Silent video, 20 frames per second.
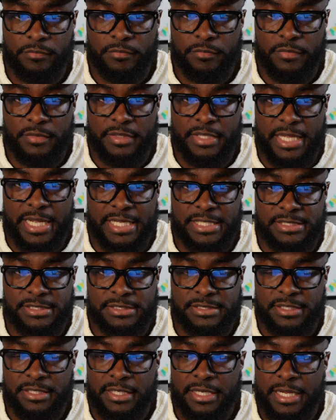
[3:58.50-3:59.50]

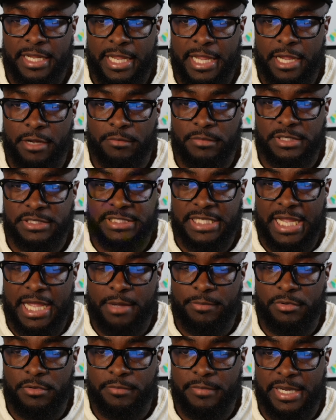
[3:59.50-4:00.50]
That's how much
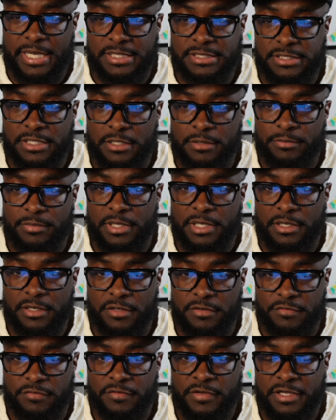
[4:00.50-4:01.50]
Apple makes up
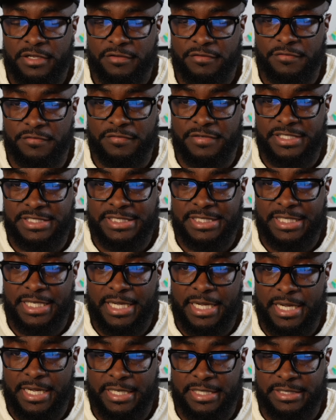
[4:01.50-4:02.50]
of
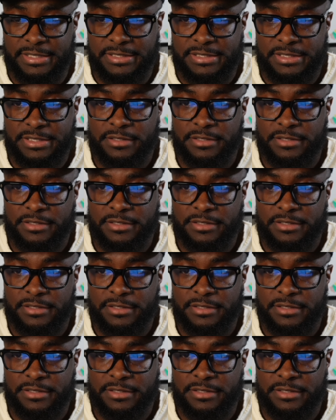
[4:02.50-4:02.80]
VTI's